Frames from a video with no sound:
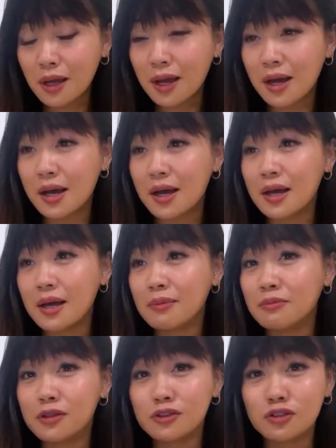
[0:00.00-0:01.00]

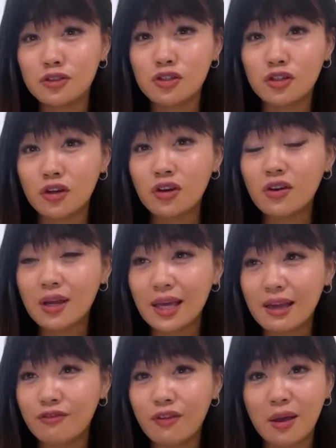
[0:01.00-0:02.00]
I'm not too sure
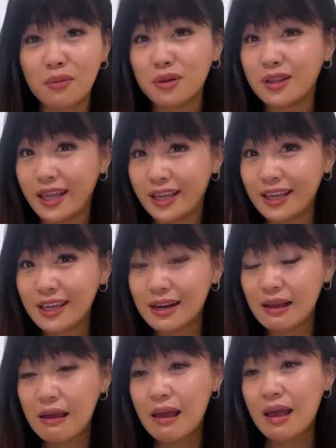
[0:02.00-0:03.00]
if I will like it.
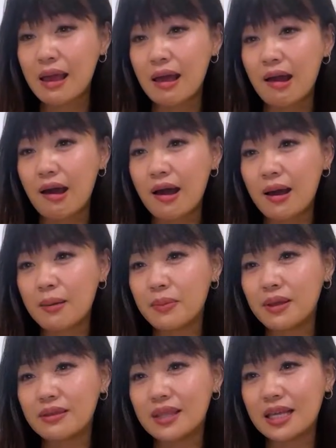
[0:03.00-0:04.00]

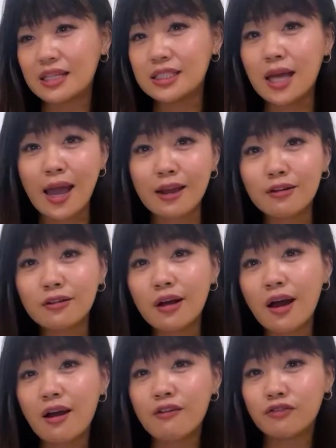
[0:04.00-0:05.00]
The title
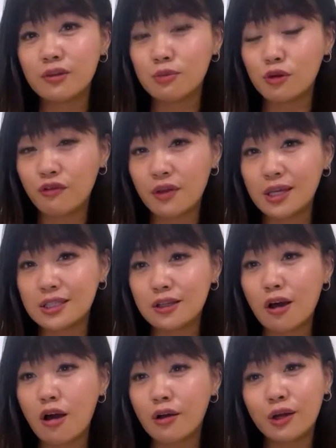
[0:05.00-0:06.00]
of the movie is
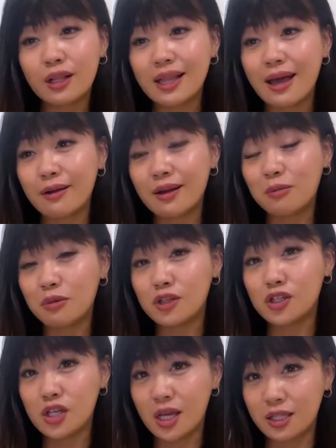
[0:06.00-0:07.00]
called Clowning with
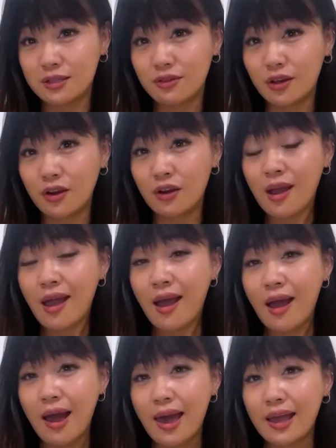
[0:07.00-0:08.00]
Shakespeare,
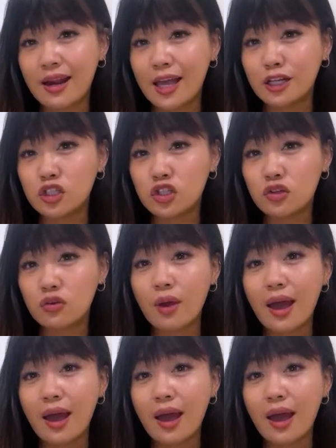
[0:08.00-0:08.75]
and I do